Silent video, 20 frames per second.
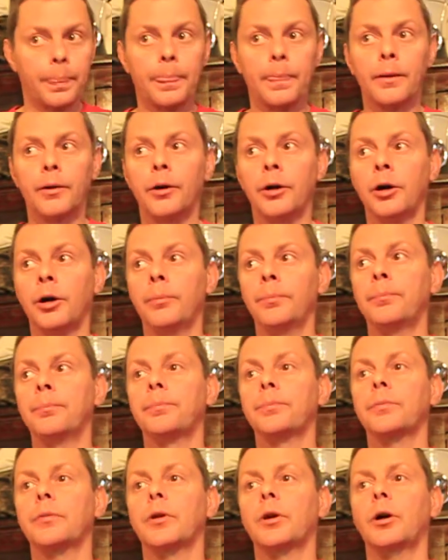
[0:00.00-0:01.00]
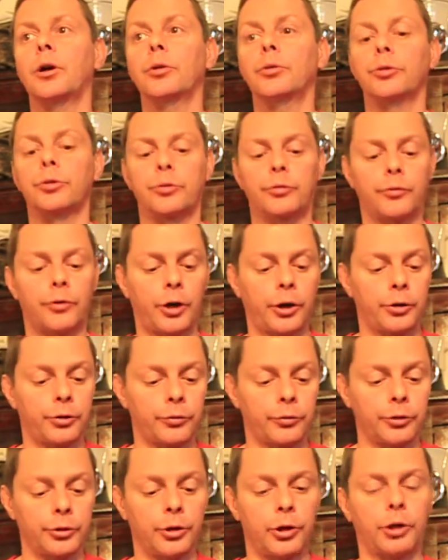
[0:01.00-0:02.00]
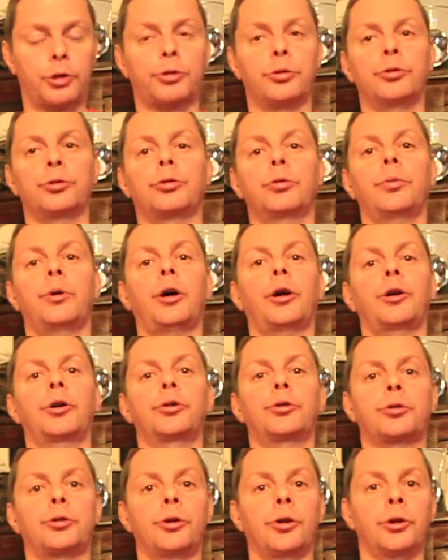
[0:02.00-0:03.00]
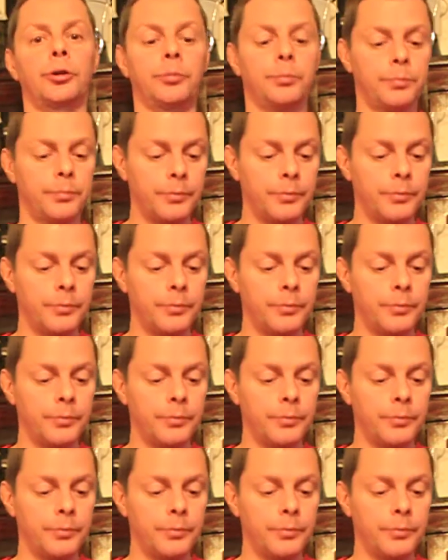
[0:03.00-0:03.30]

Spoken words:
I was rather reluctant to buy this gun